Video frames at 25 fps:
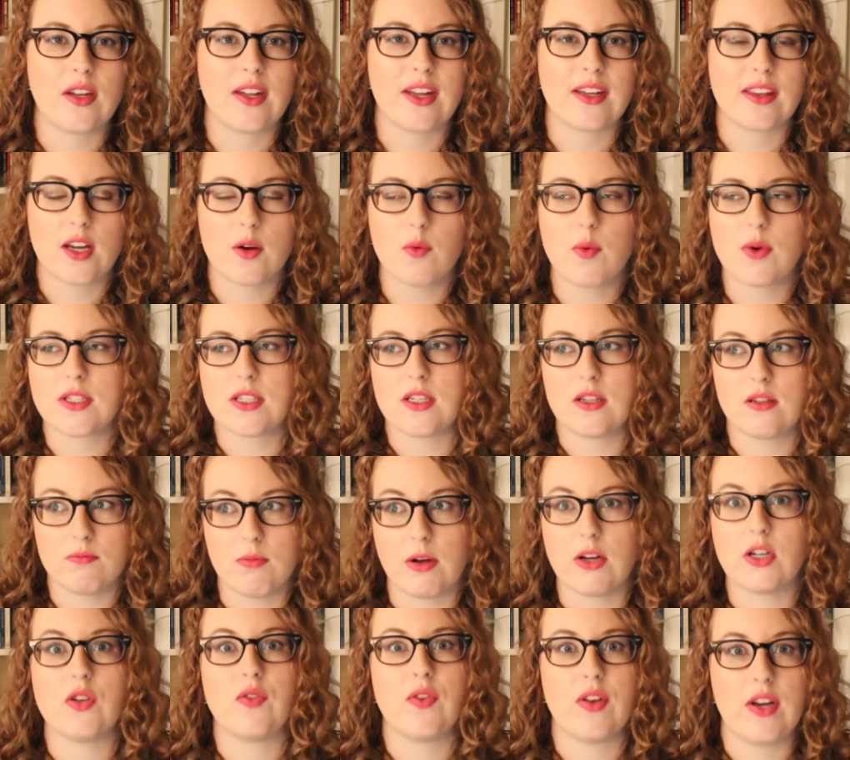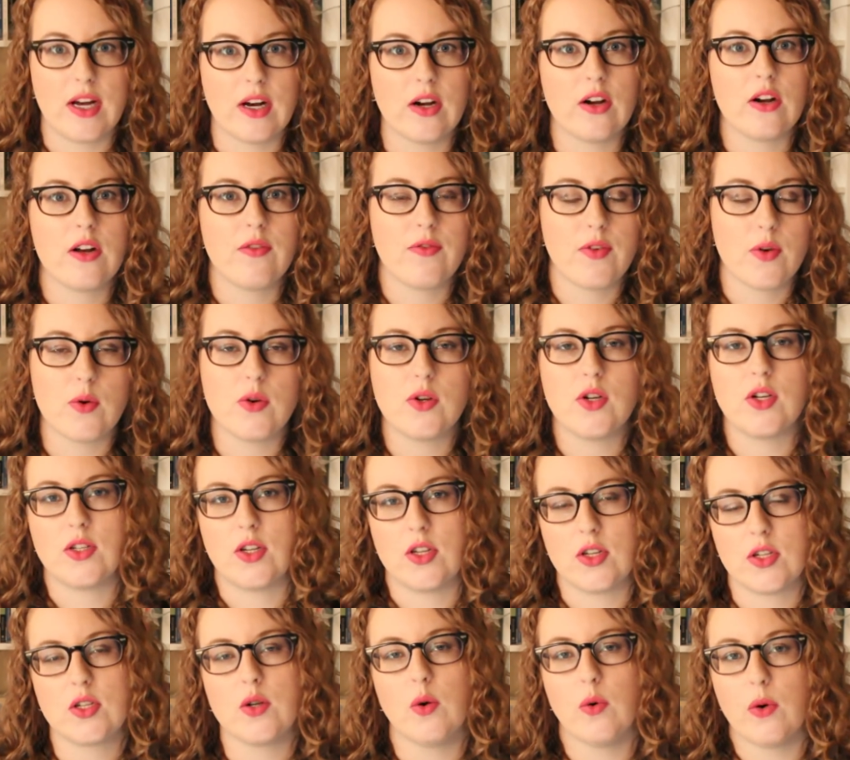Like, there wasn't much of a narrative. It was just
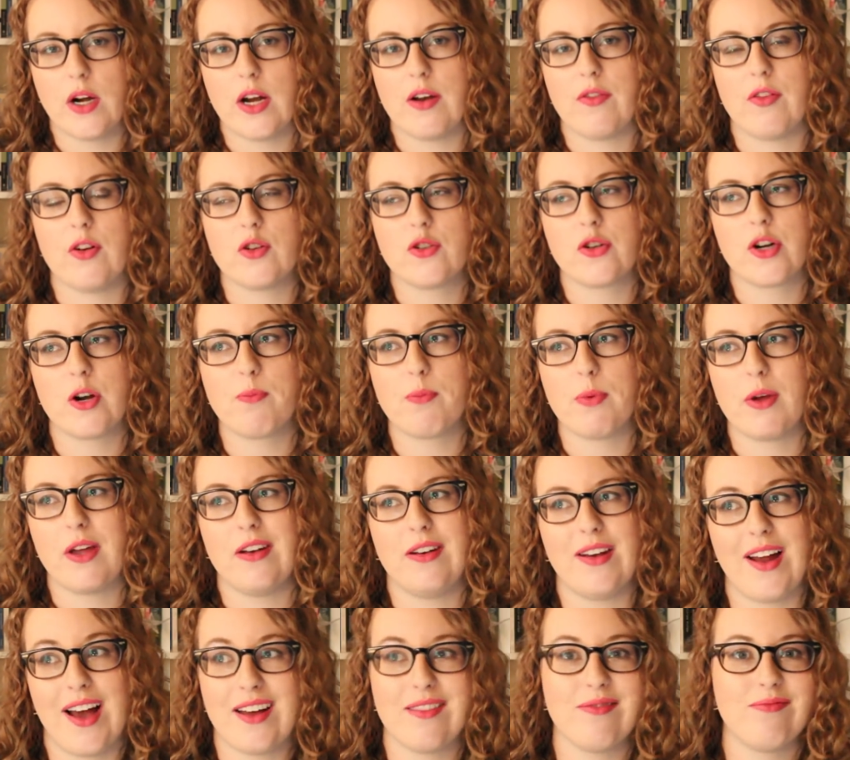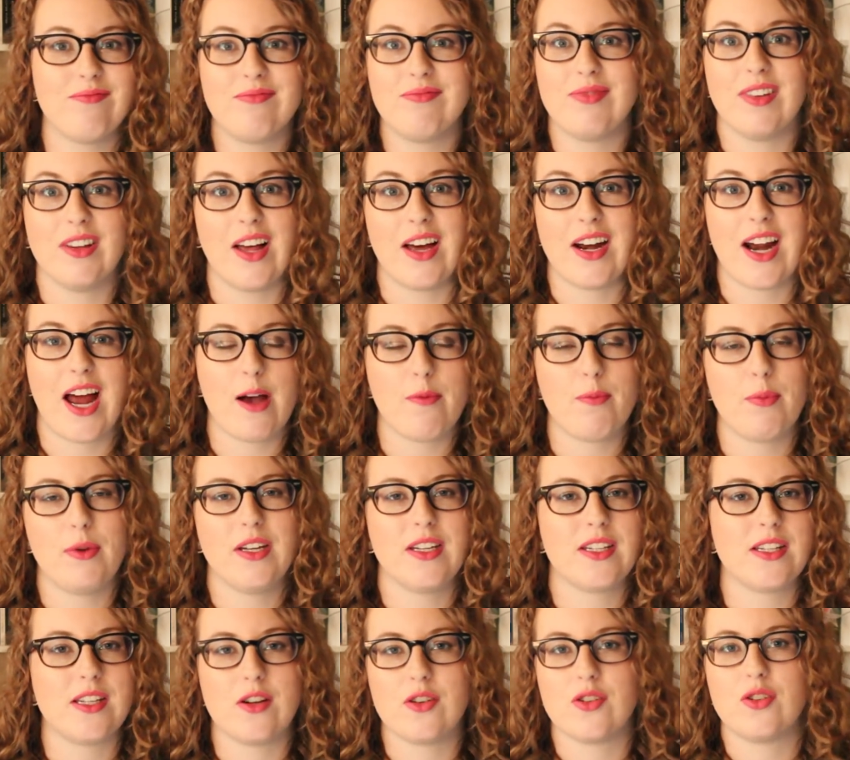the story of her trip and not a lot
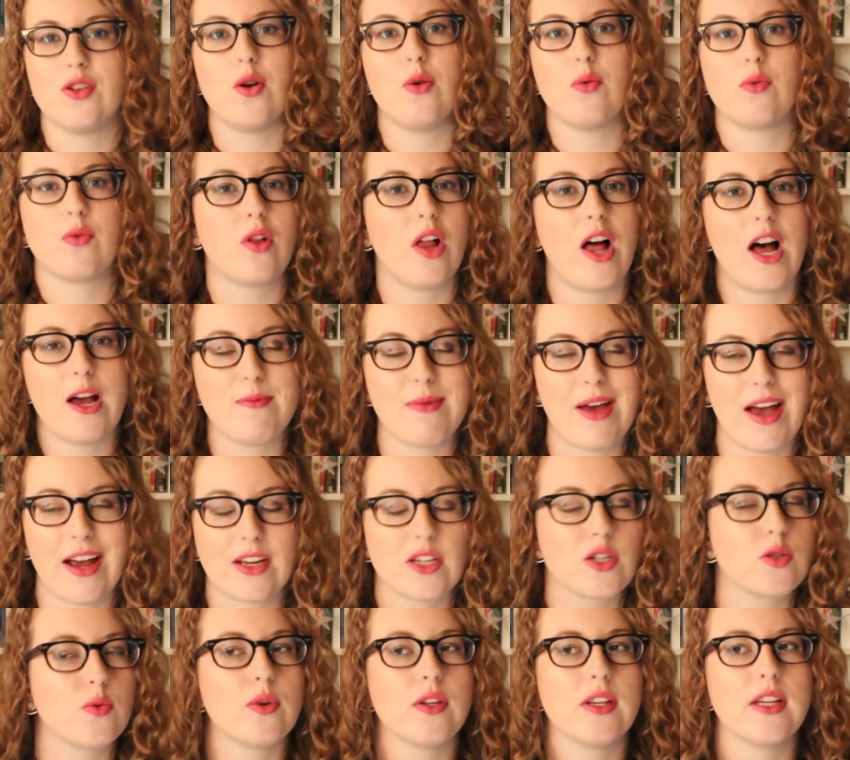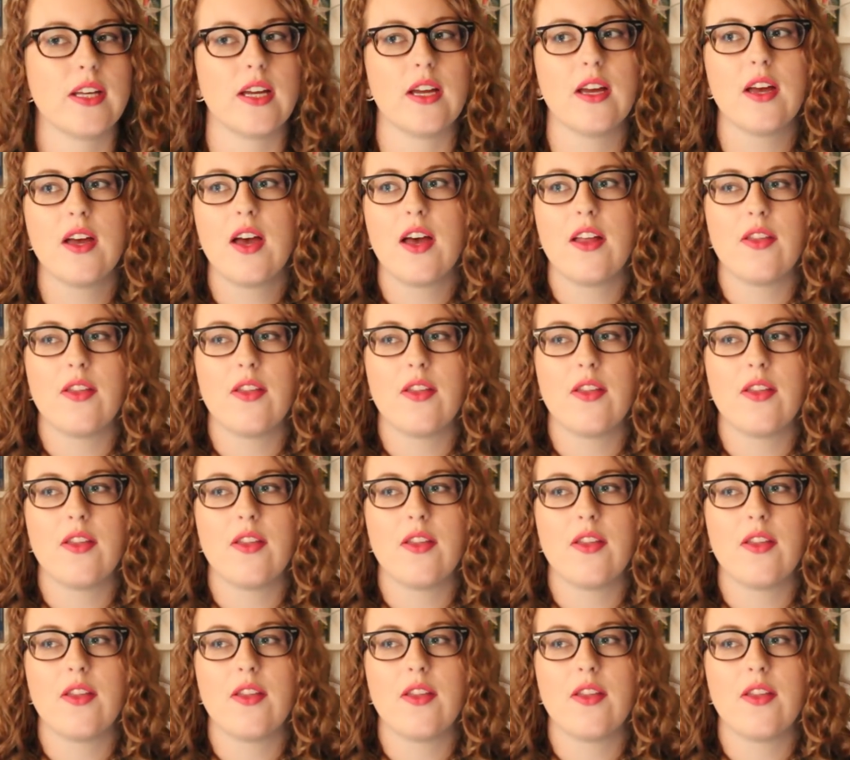happens. There's no climax, really.